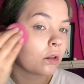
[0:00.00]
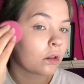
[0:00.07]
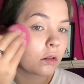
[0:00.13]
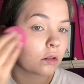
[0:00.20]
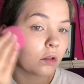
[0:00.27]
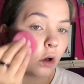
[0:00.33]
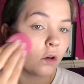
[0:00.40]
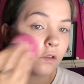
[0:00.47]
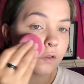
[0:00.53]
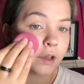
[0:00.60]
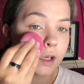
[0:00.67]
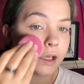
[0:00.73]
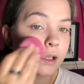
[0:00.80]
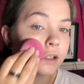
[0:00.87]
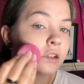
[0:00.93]
the whole
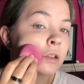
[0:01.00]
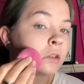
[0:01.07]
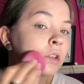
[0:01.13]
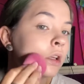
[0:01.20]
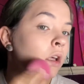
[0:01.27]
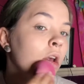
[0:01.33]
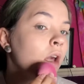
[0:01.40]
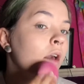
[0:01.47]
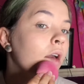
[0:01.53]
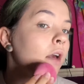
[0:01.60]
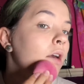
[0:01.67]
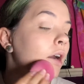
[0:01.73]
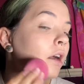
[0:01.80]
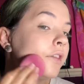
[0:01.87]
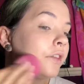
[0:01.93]
face.
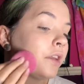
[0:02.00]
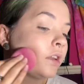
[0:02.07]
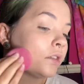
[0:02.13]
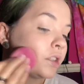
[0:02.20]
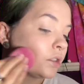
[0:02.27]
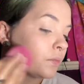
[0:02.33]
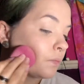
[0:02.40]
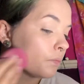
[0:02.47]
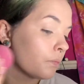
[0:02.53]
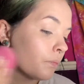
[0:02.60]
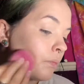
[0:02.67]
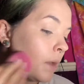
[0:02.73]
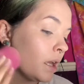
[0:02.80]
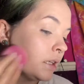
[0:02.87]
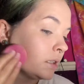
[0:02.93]
I think this
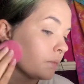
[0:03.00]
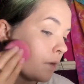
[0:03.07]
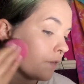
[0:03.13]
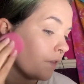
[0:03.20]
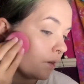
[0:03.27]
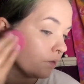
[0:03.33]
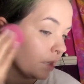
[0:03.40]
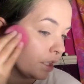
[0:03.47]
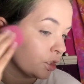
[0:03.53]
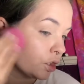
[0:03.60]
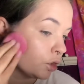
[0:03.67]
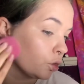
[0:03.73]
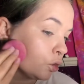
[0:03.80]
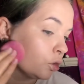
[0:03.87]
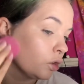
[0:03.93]
makes my foundation
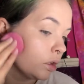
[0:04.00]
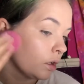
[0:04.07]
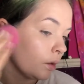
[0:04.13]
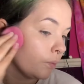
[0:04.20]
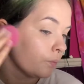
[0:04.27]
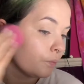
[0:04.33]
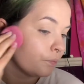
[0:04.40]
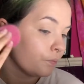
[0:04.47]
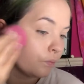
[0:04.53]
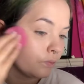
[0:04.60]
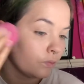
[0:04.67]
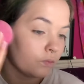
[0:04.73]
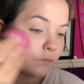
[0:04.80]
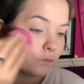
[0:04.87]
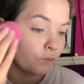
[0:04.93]
look
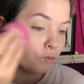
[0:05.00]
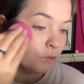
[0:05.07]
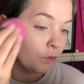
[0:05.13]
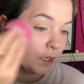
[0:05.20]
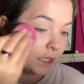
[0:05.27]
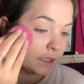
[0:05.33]
really